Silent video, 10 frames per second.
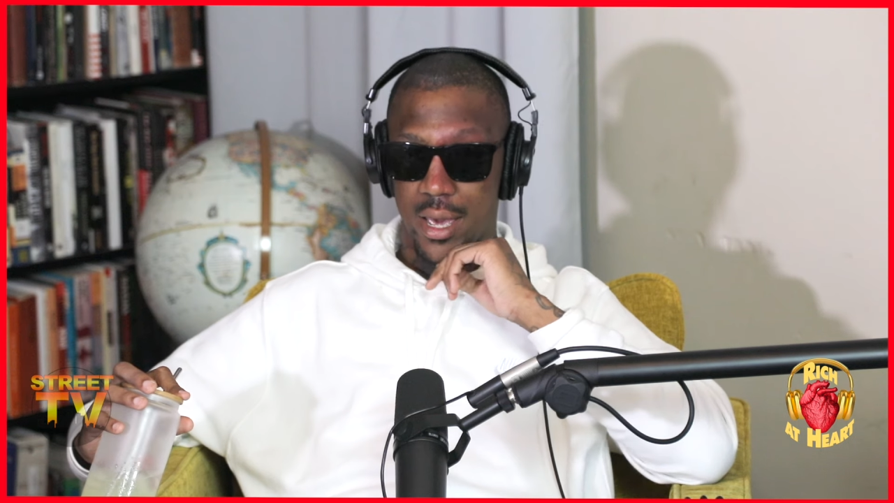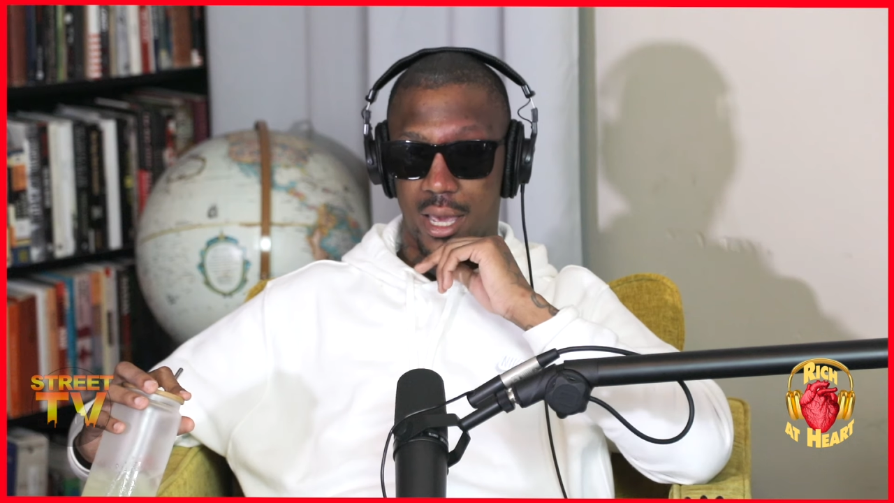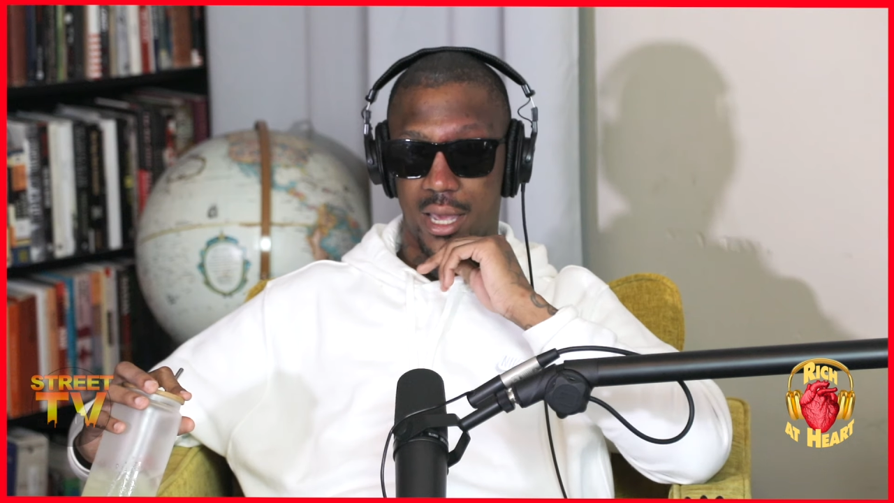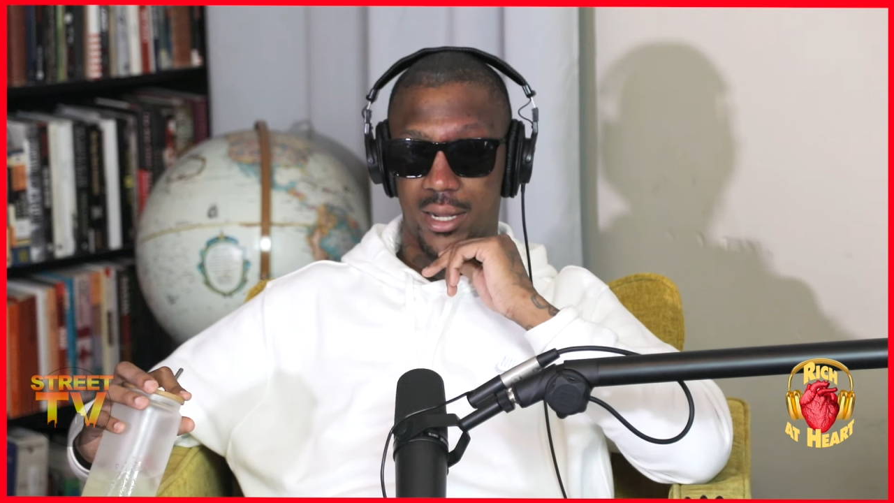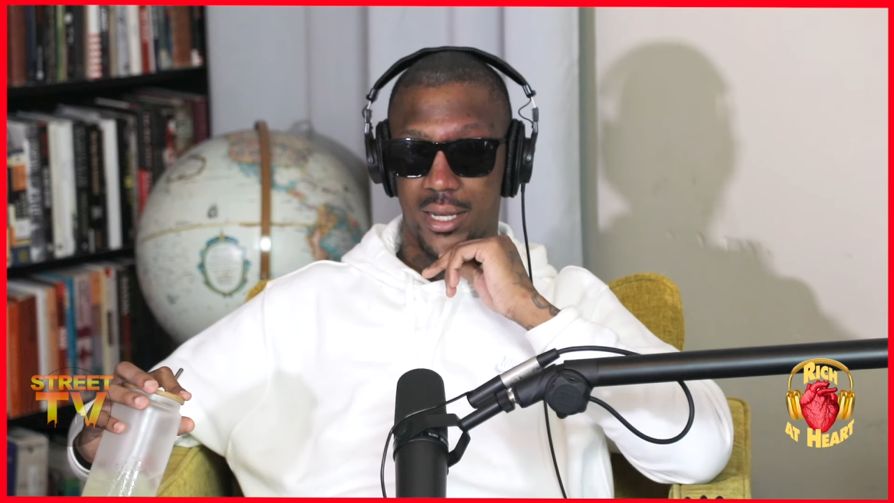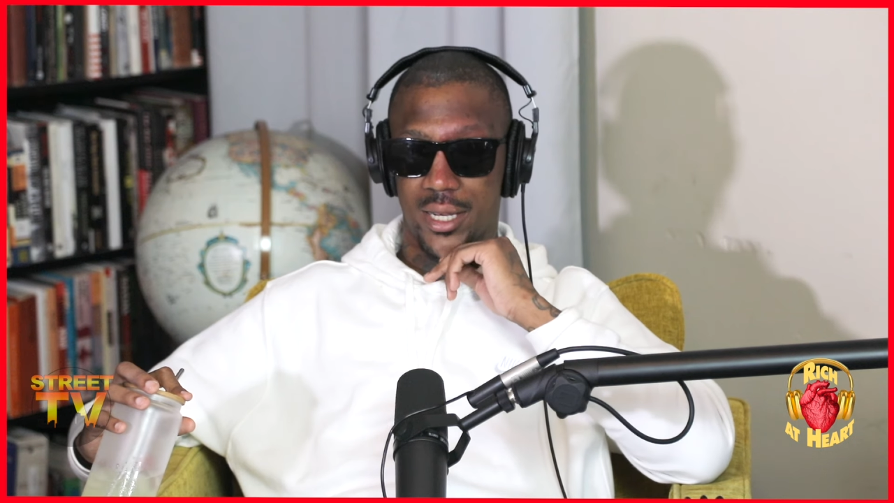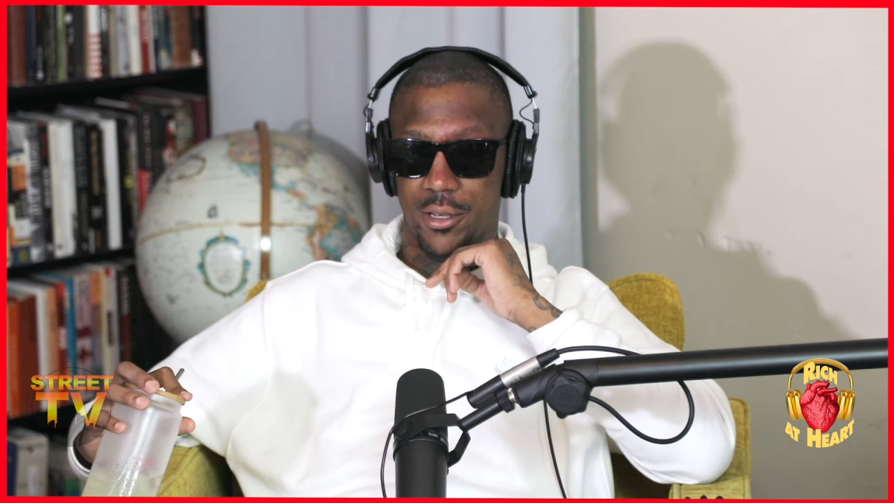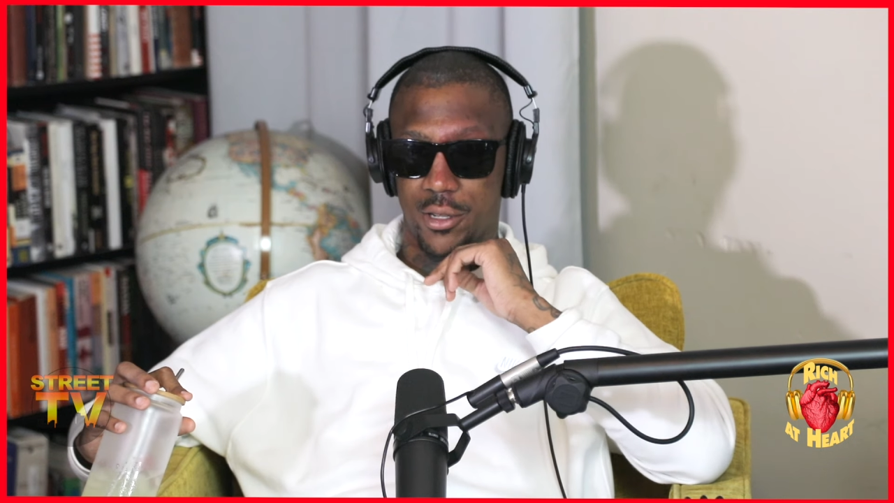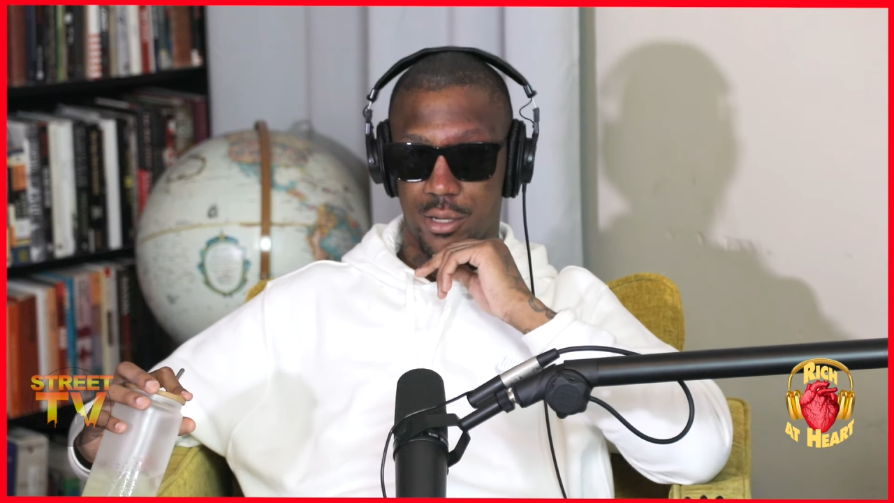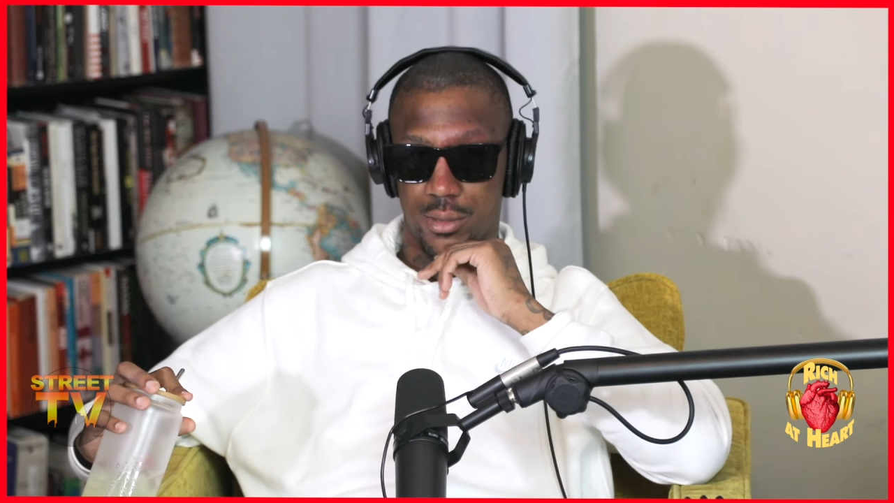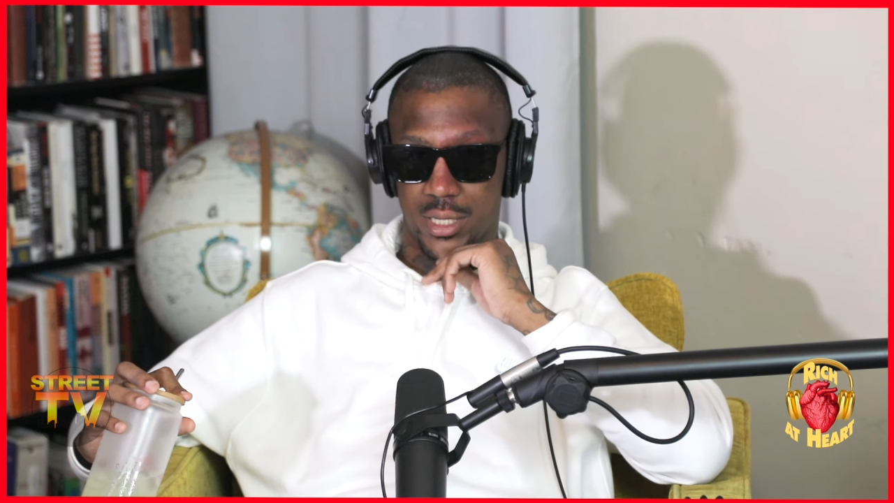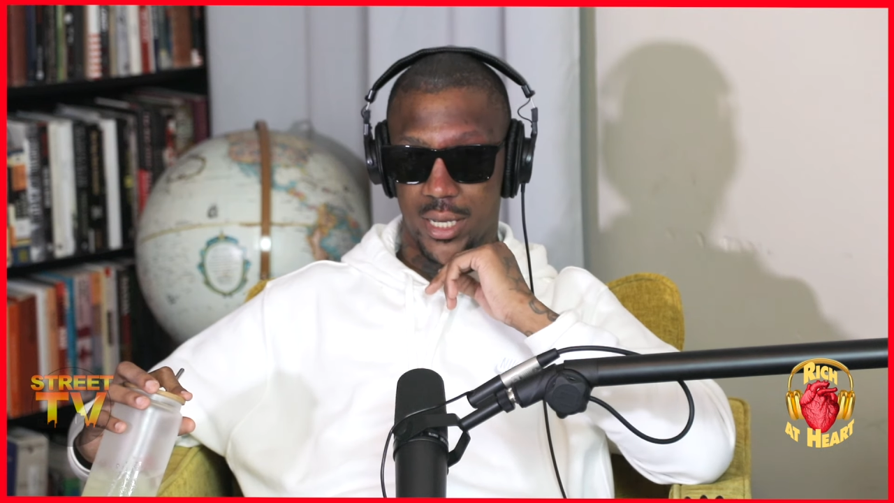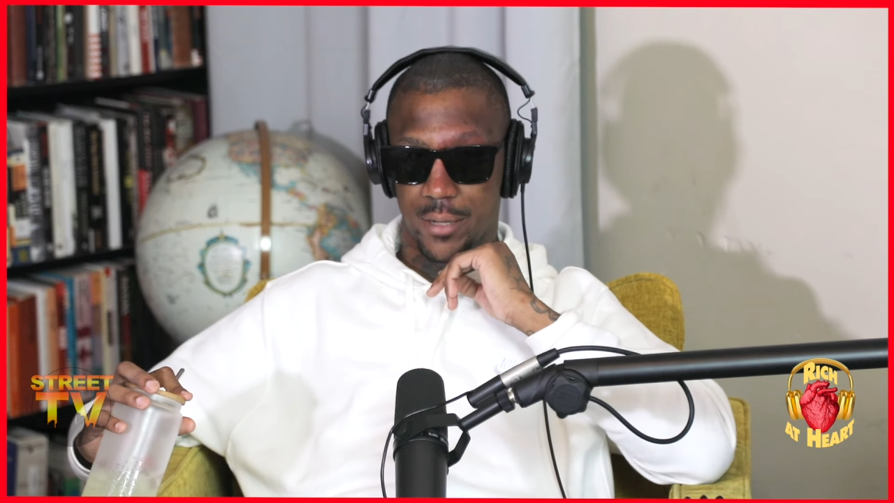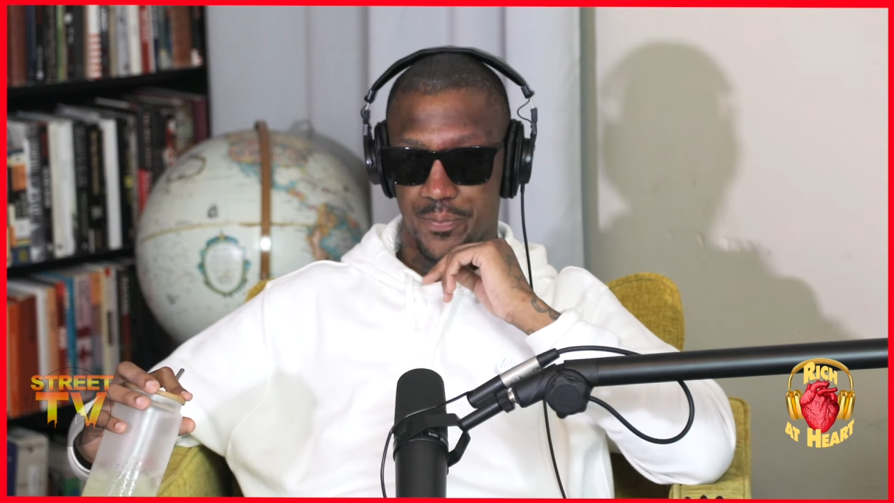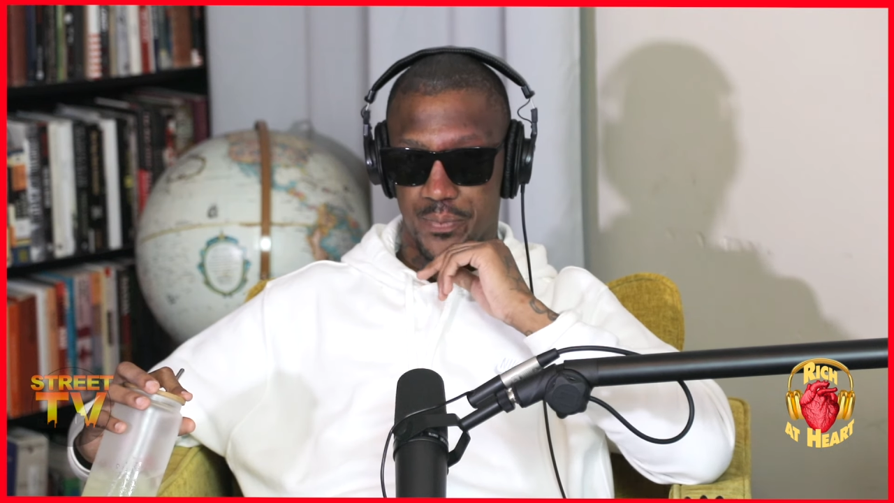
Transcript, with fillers: And, uh, you know what I'm saying?